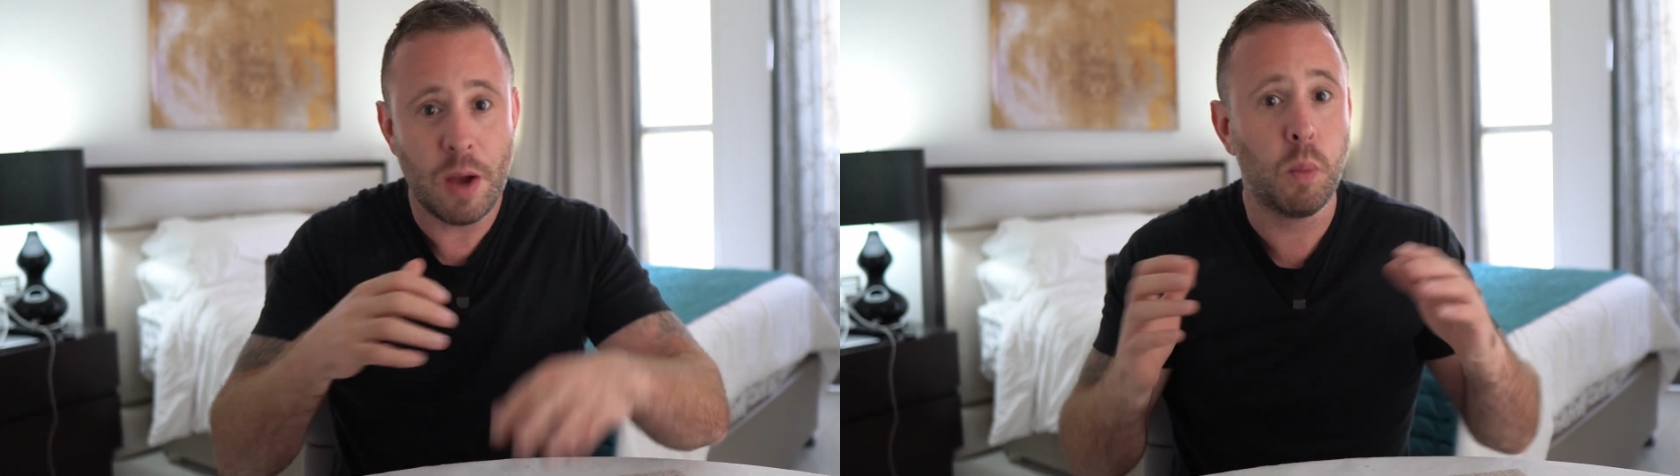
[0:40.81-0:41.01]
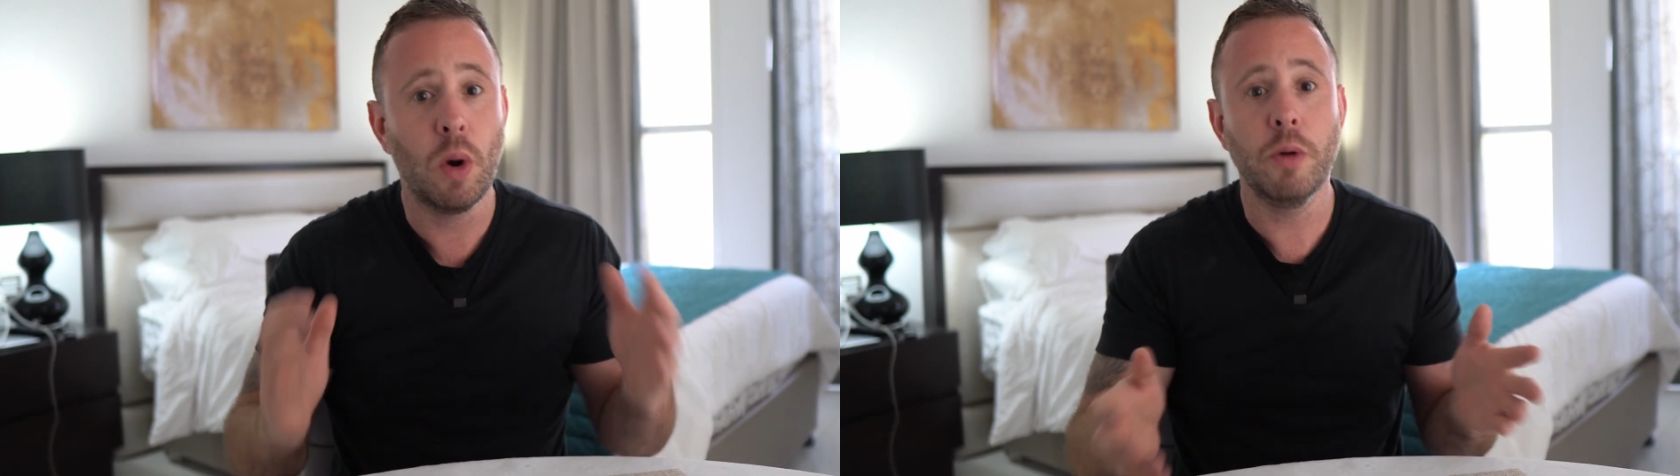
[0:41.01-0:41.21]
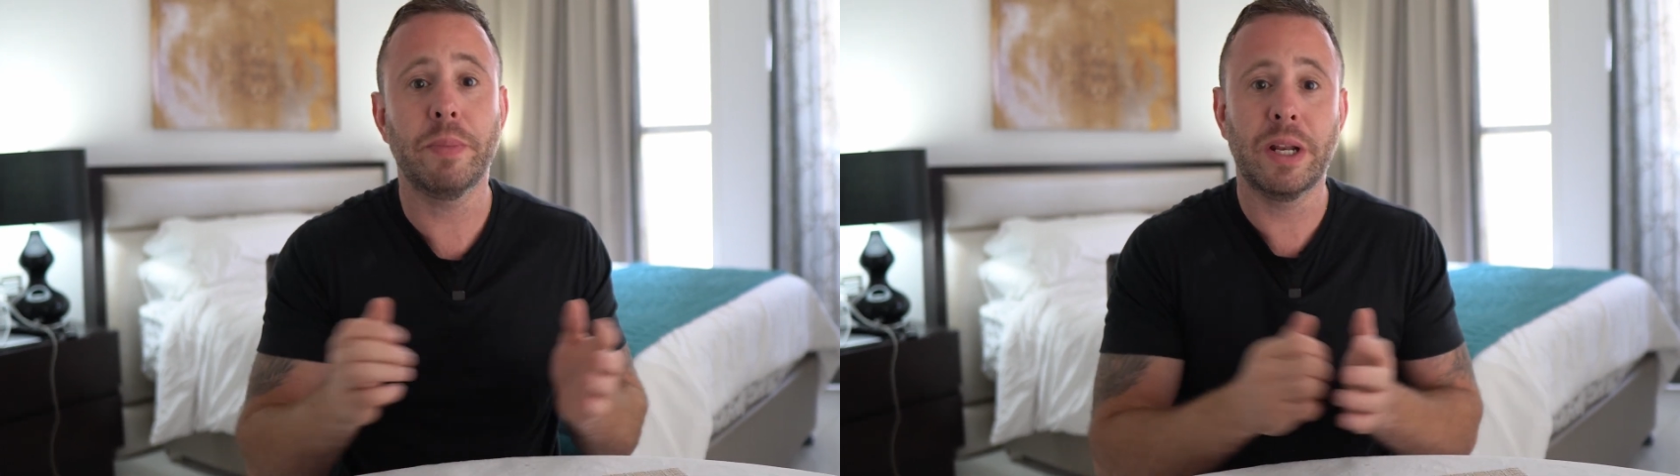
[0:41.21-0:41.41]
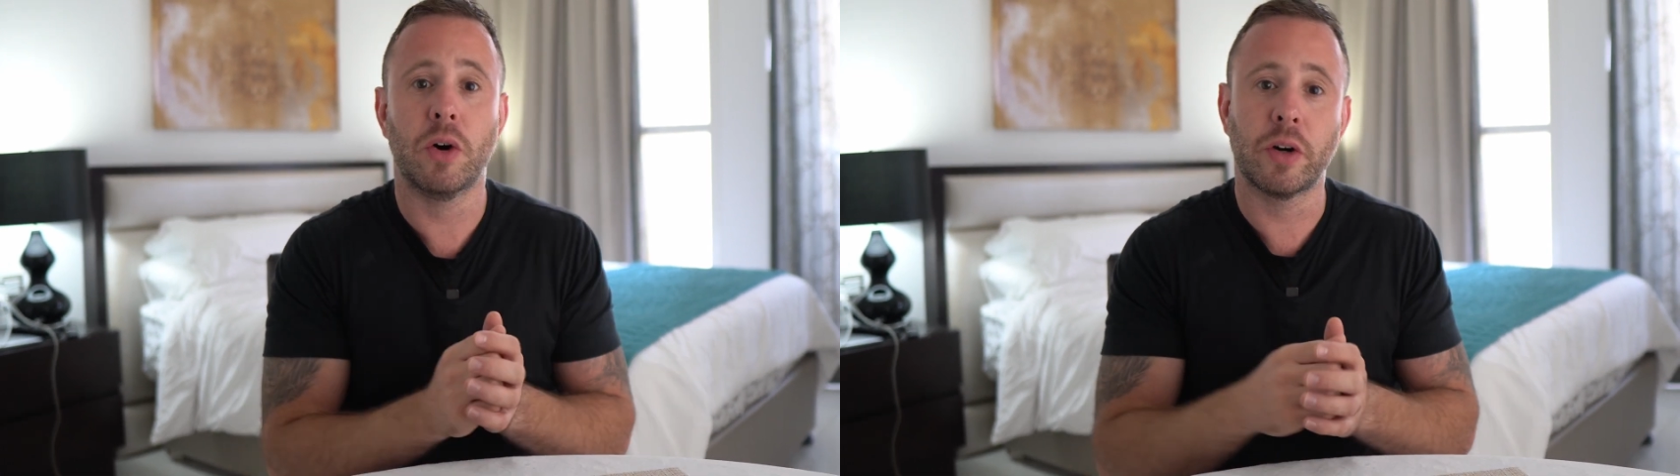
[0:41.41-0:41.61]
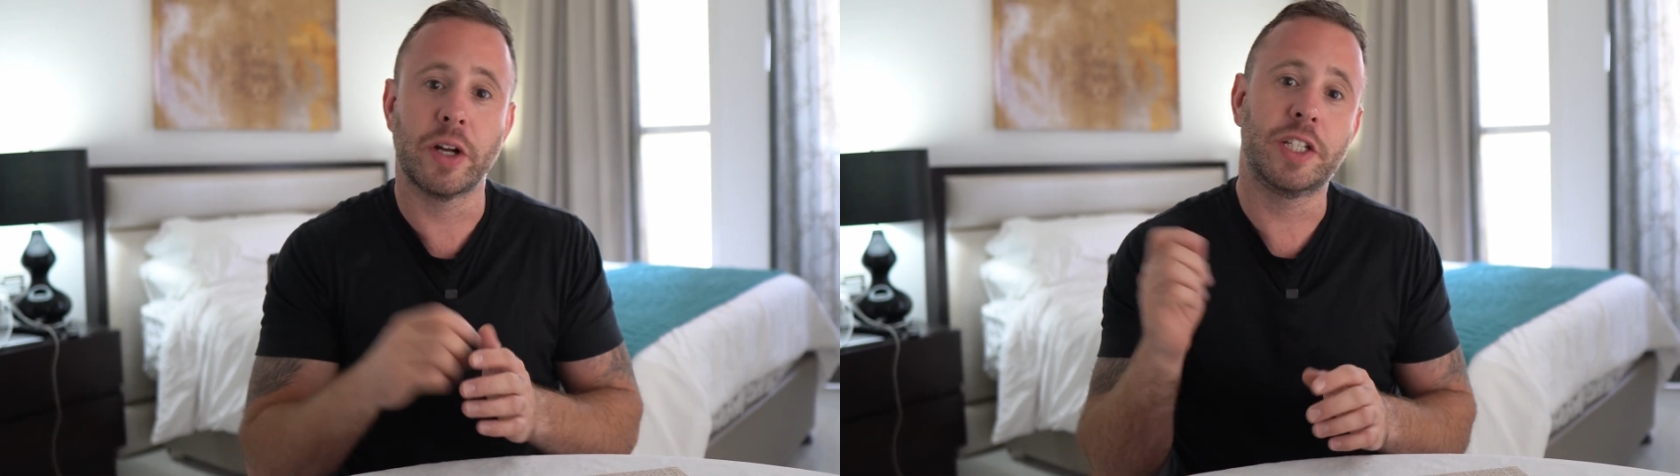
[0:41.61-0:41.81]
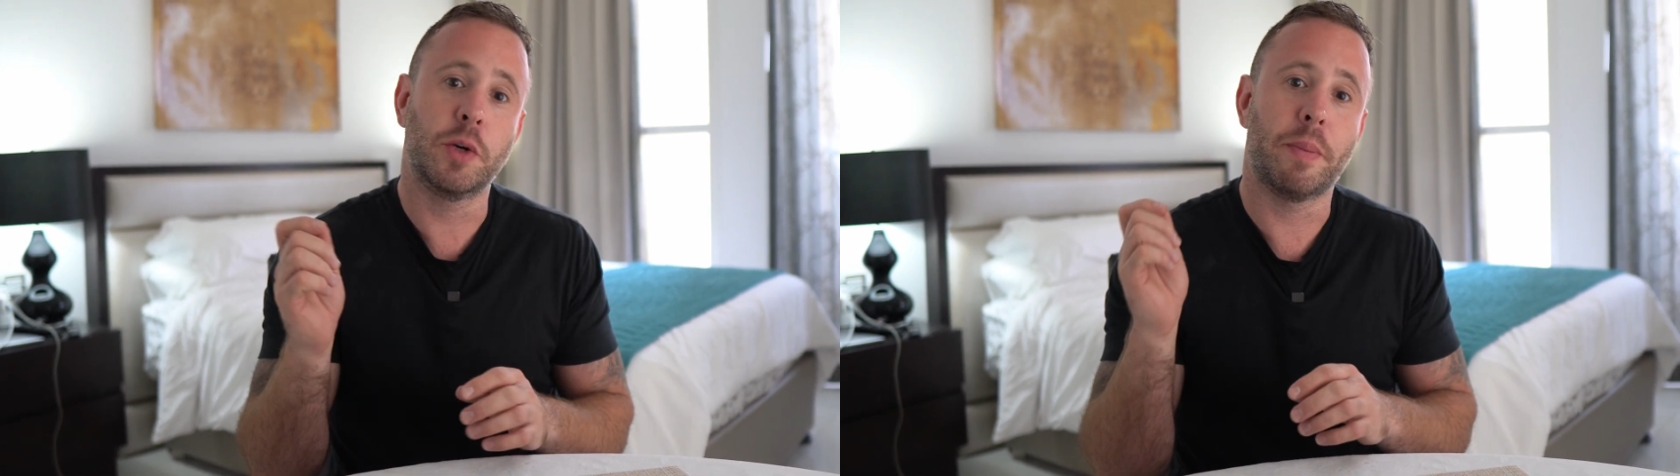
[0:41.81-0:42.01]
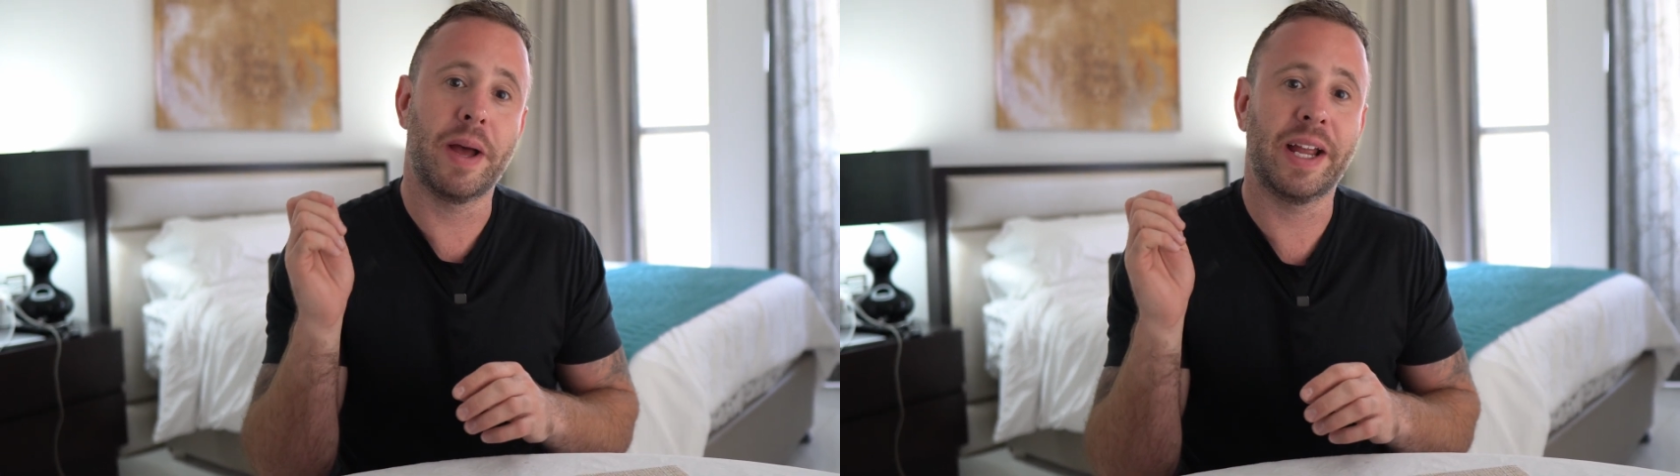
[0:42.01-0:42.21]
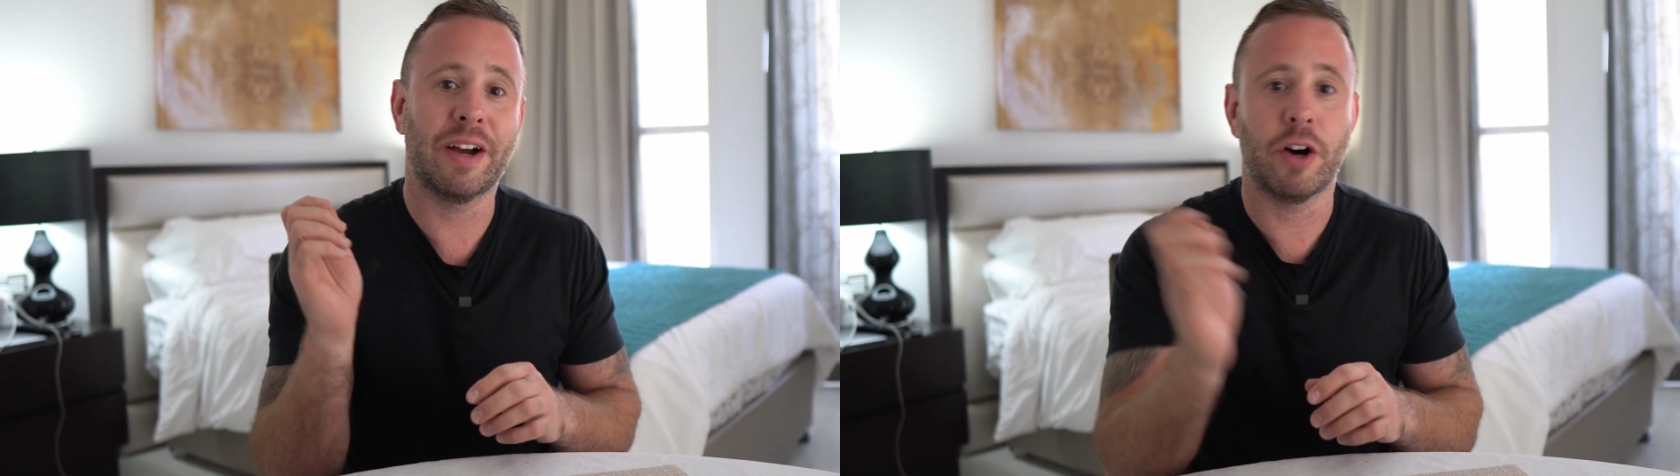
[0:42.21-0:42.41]
It won't be long until we're
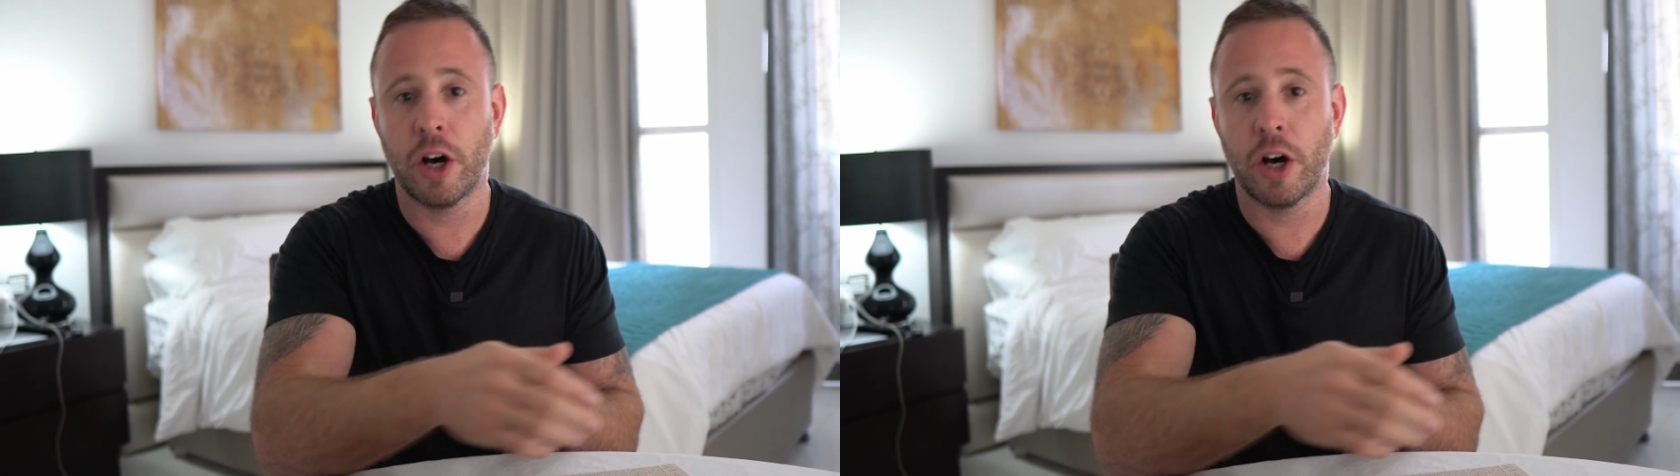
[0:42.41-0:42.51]
paying out